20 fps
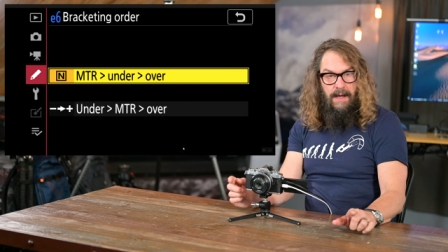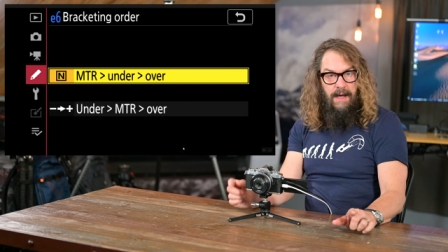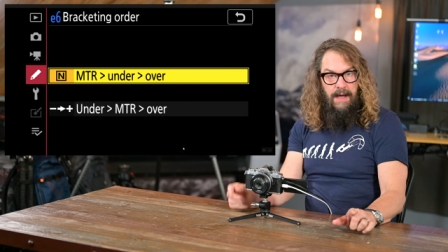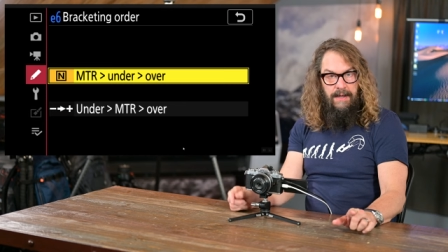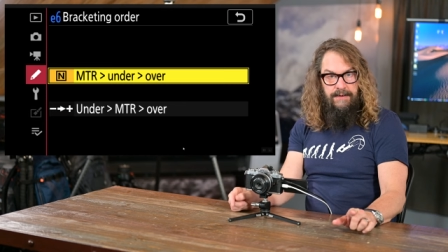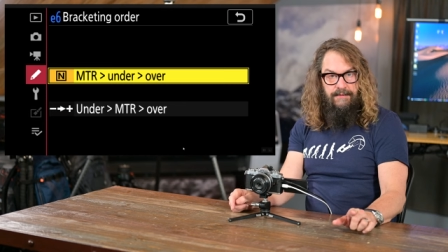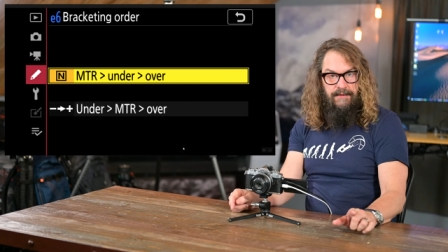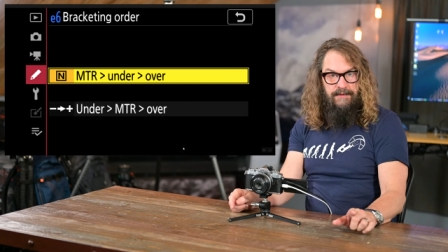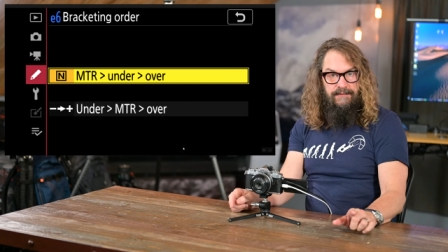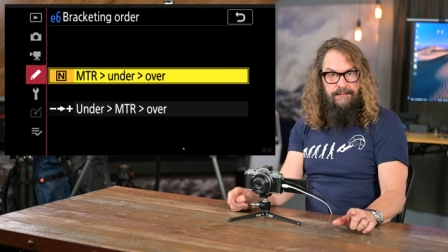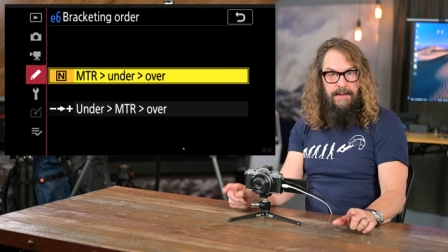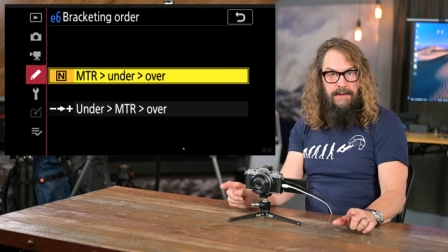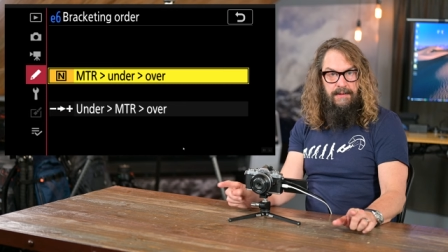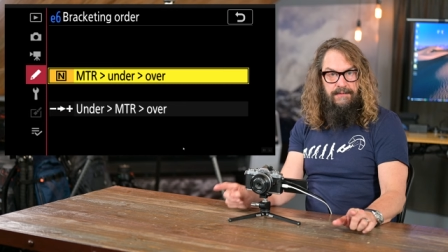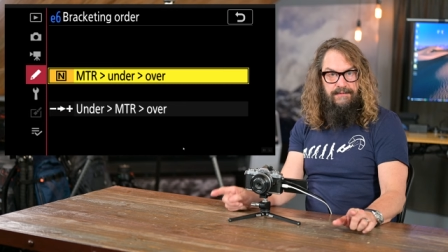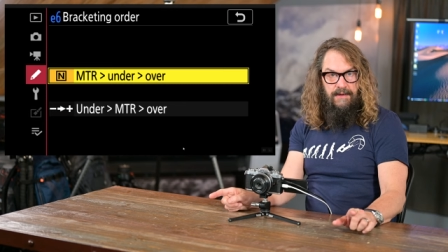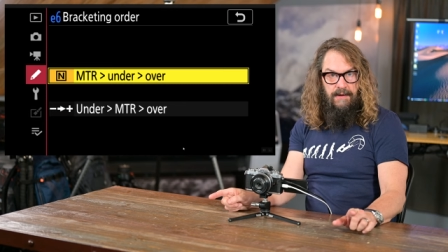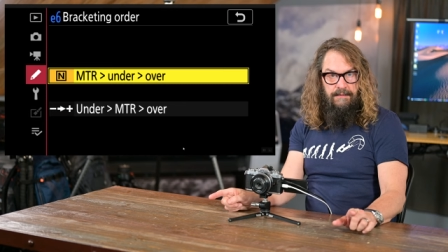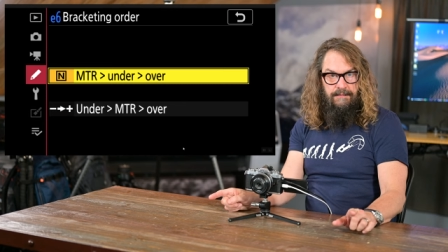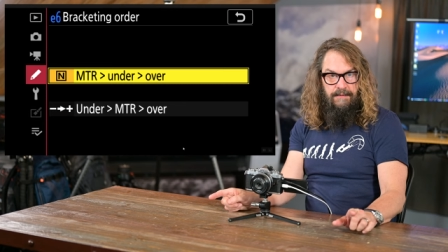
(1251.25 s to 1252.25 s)

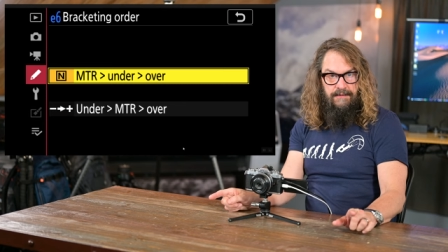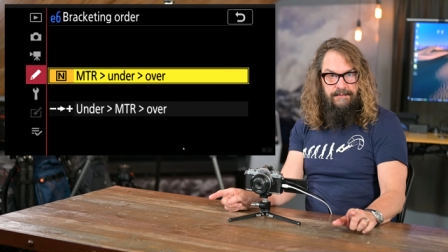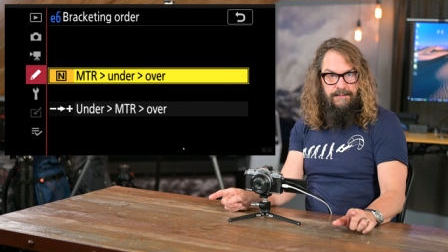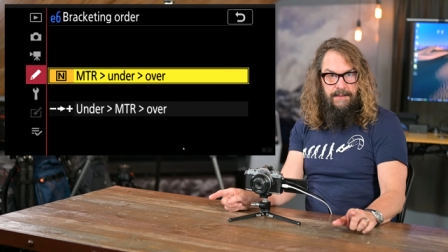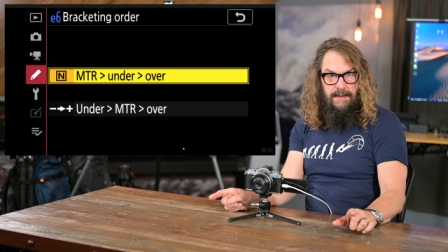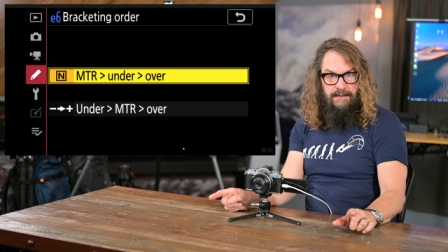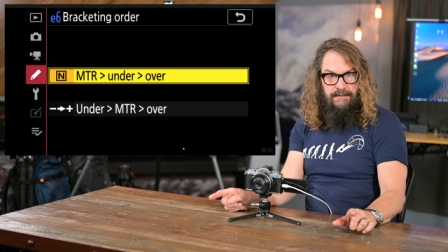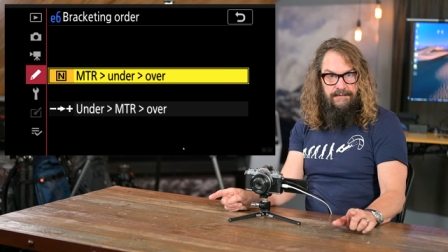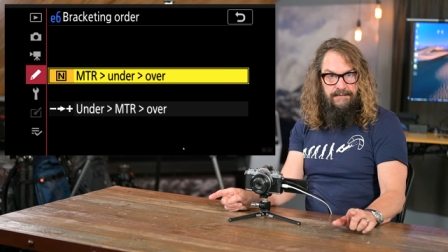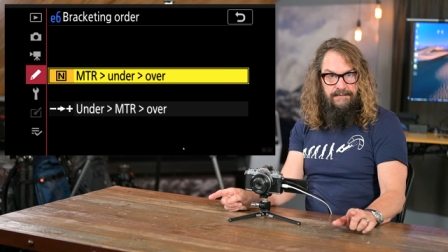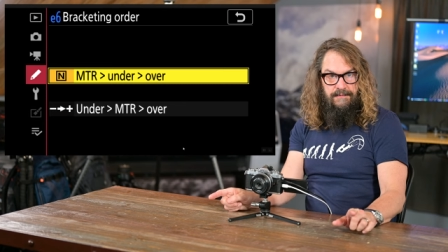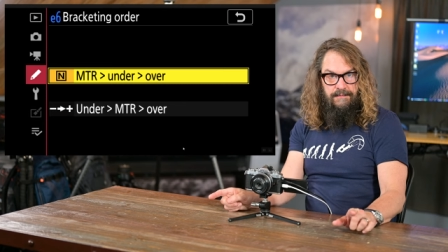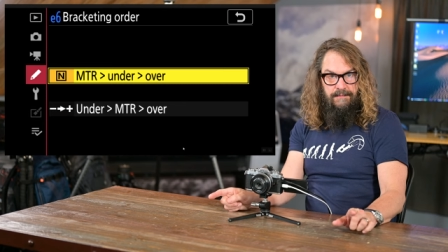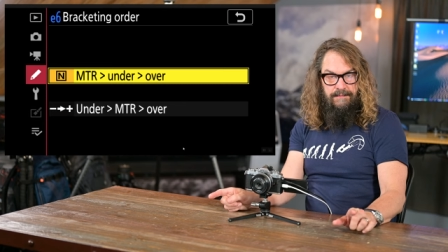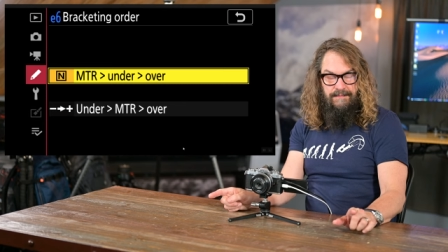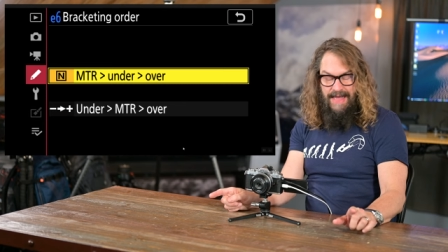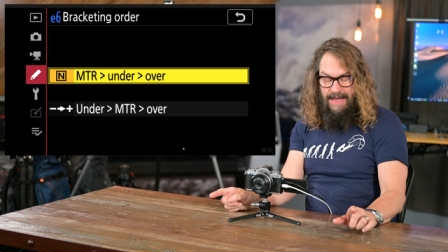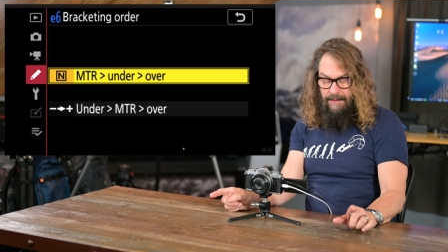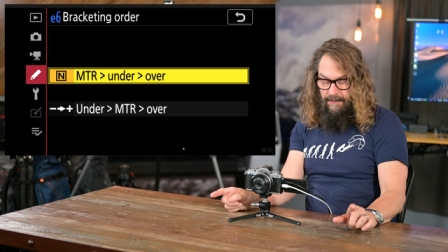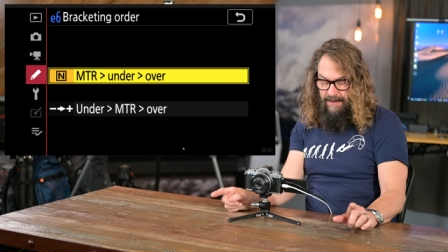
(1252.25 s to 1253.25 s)
underexposed, overexposed.
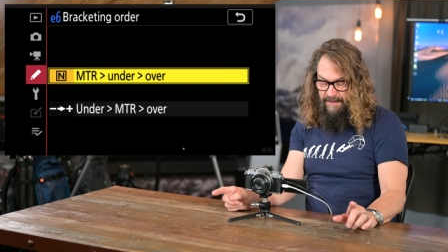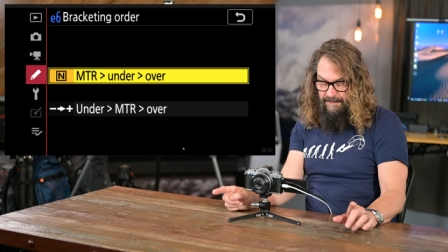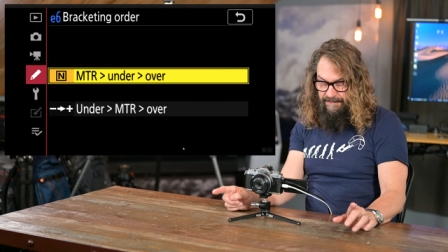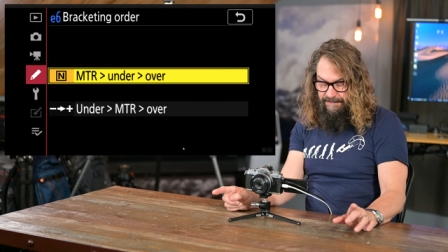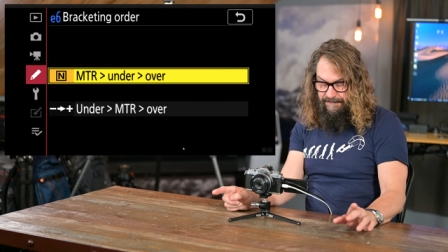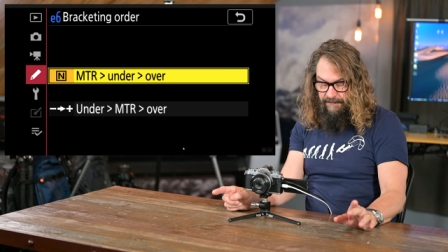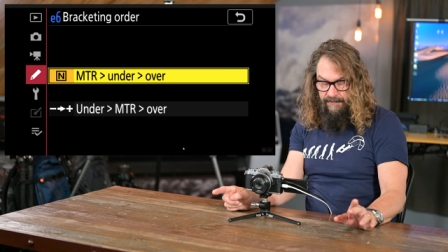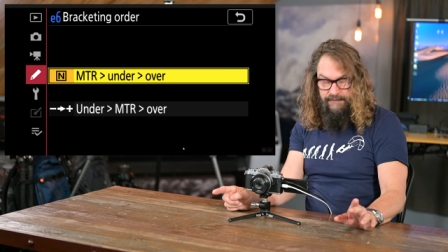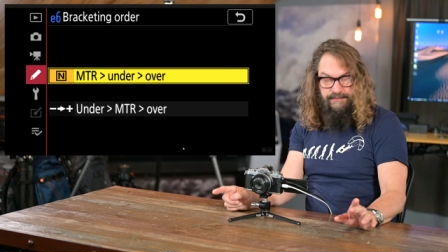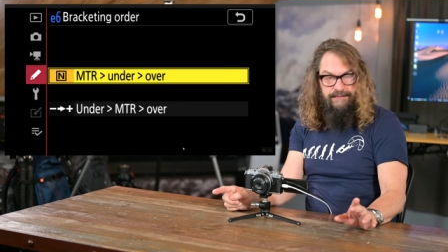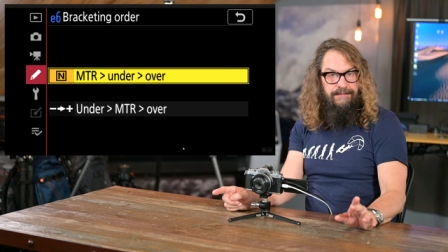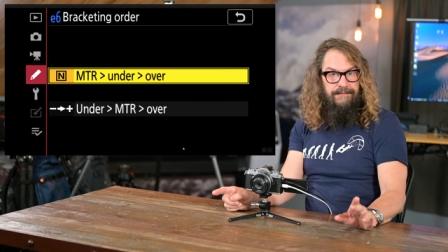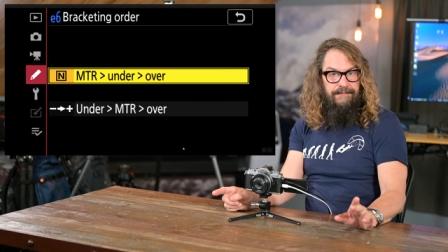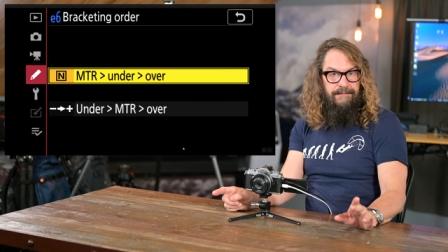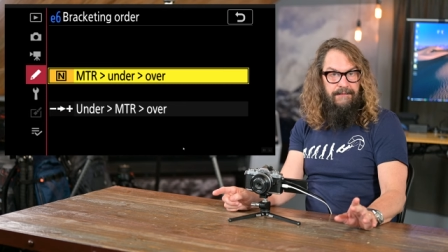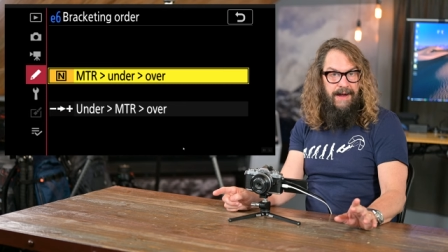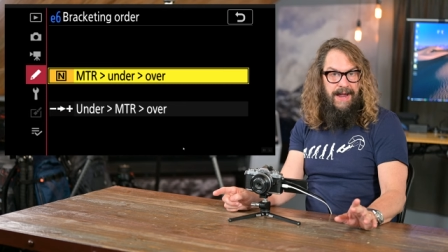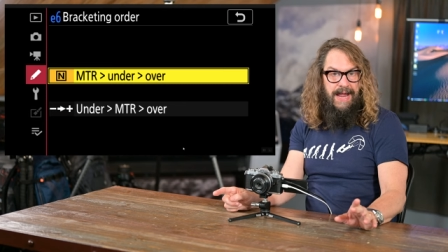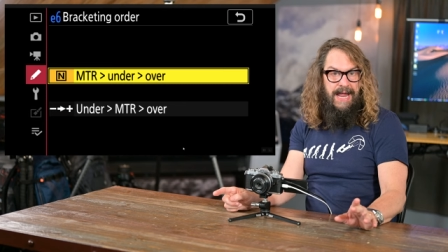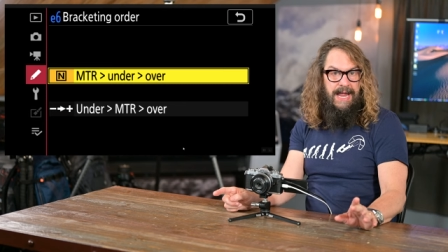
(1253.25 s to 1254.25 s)
And that way the first
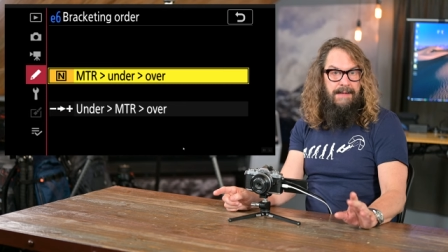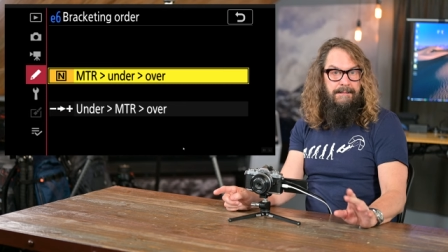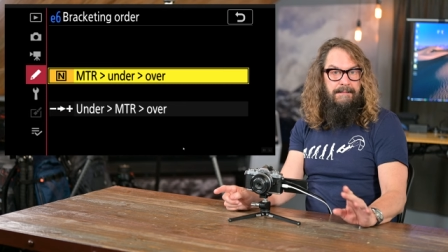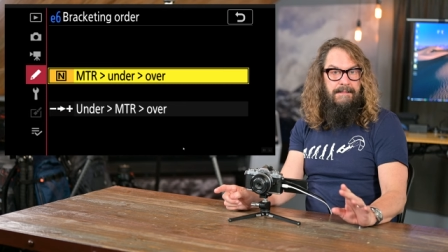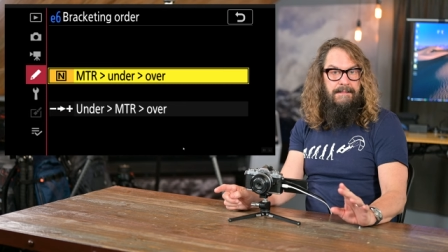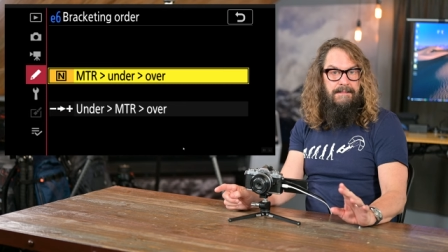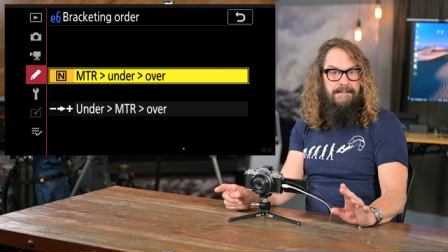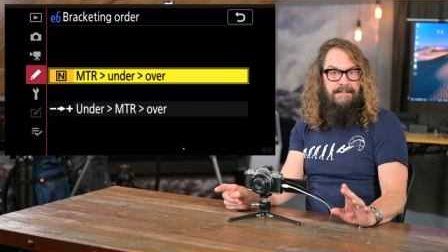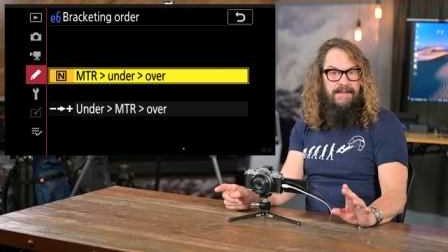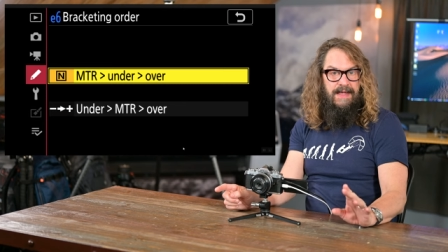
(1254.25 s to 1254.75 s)
frame